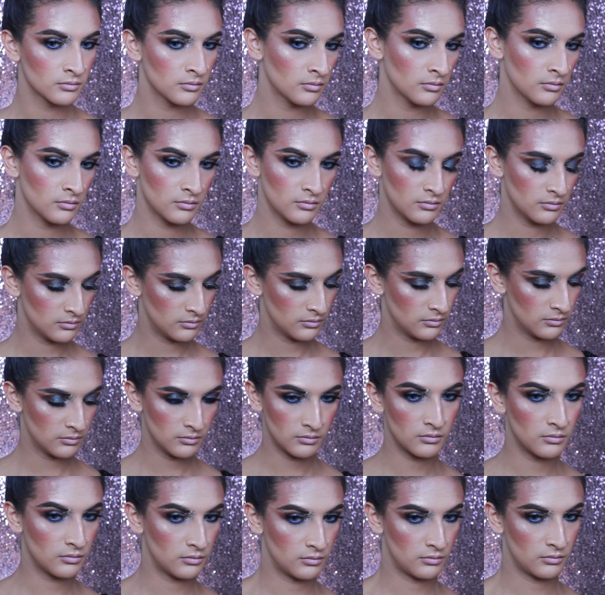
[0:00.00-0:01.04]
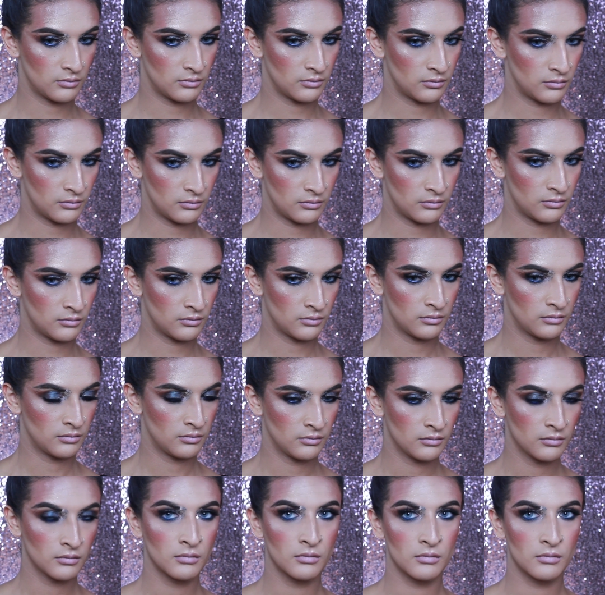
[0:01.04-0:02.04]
No one is speaking in this clip.